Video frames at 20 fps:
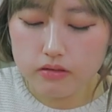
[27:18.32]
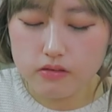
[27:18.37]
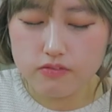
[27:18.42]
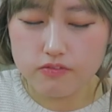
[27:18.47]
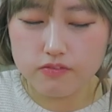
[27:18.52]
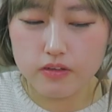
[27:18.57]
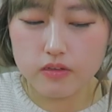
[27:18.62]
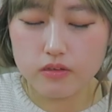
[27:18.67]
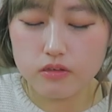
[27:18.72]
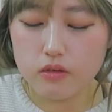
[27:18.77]

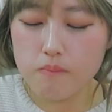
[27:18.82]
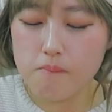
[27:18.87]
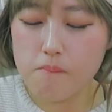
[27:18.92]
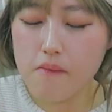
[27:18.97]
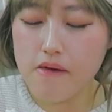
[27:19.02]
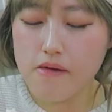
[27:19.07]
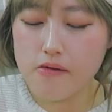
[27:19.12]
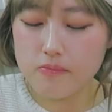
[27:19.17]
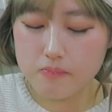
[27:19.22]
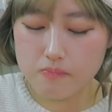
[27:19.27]
A friend
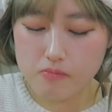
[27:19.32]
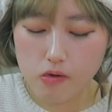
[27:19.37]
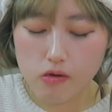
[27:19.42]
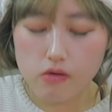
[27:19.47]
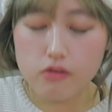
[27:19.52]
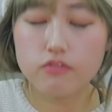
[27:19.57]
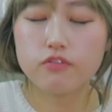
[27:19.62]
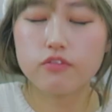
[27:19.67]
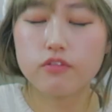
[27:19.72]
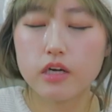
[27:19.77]

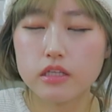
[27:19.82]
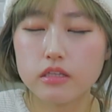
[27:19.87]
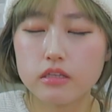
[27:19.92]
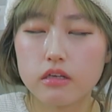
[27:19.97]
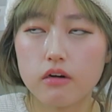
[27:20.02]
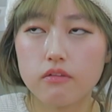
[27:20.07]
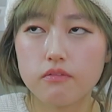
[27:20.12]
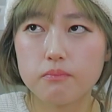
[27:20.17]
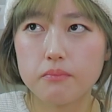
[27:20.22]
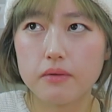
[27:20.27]

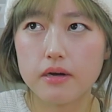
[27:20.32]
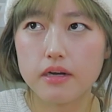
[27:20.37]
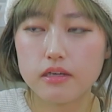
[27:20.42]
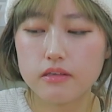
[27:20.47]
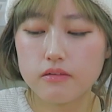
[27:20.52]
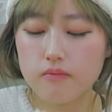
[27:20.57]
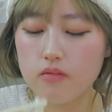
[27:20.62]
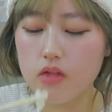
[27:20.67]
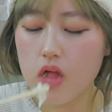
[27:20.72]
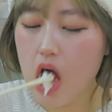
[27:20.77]
of
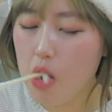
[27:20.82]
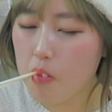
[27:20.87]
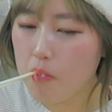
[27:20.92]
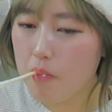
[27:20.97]
mine,